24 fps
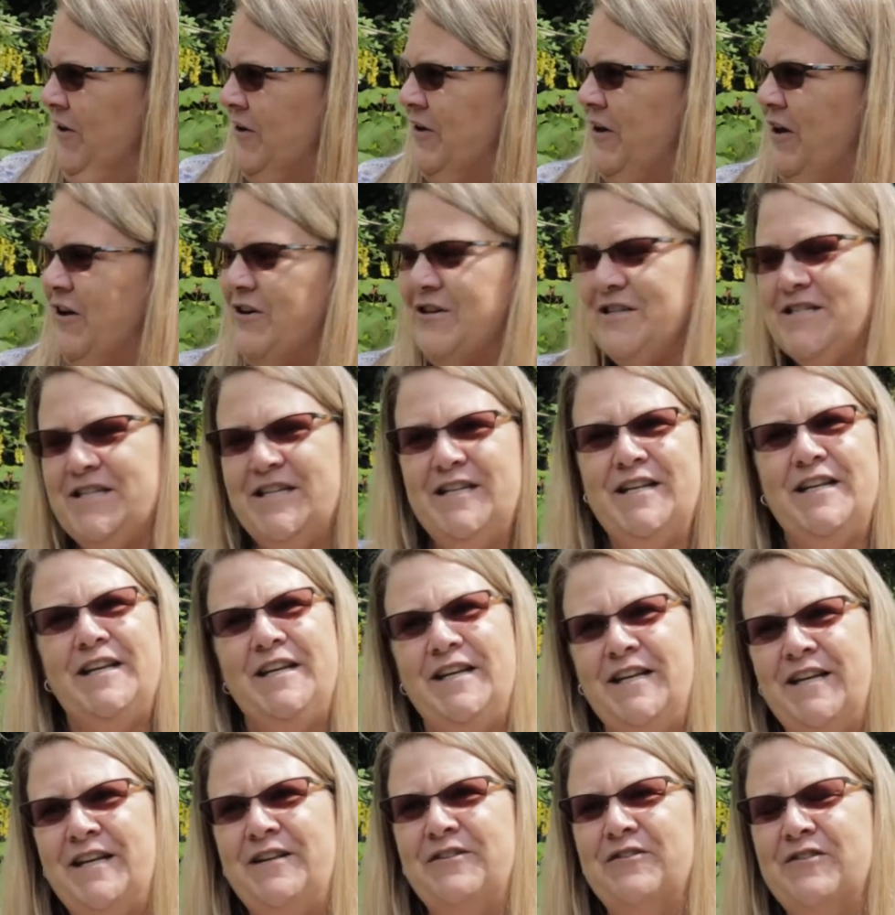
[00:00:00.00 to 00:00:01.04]
Carson,
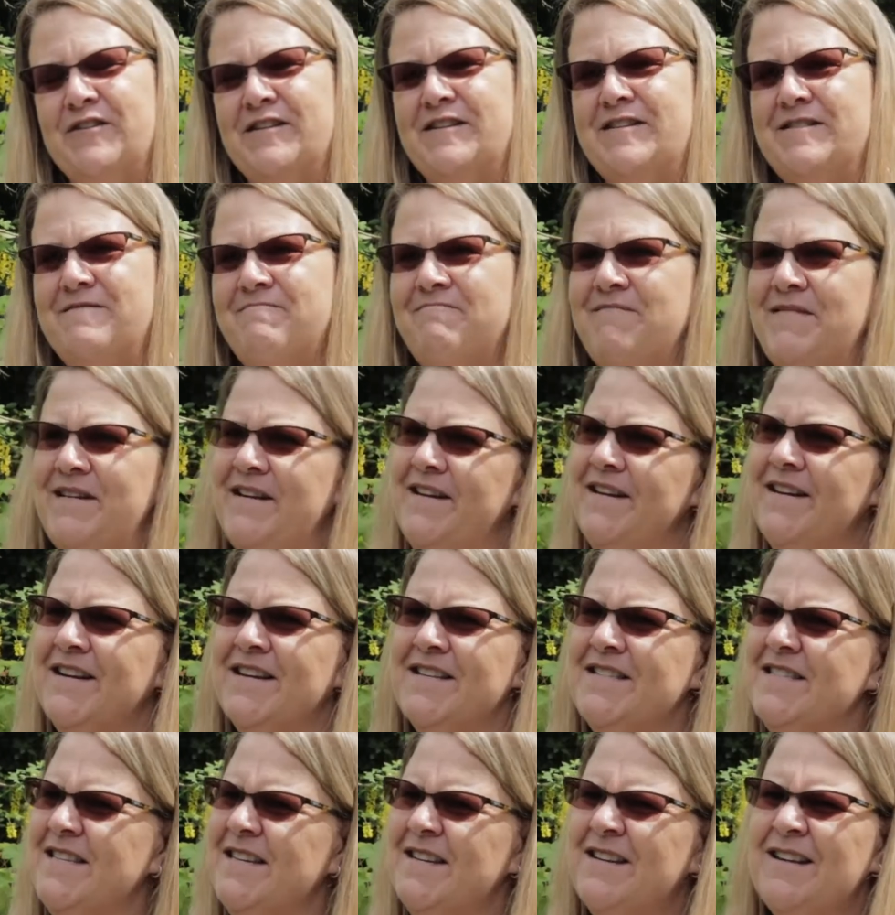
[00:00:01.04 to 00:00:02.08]
and he looked at me, and I
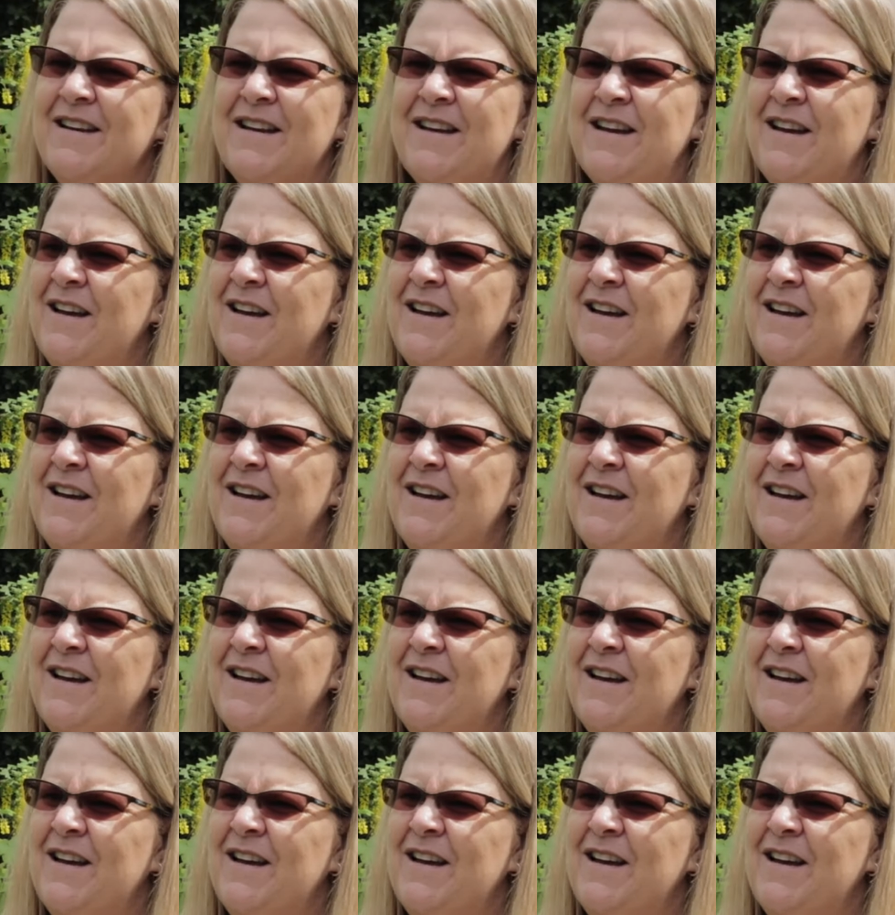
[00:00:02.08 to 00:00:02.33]
said,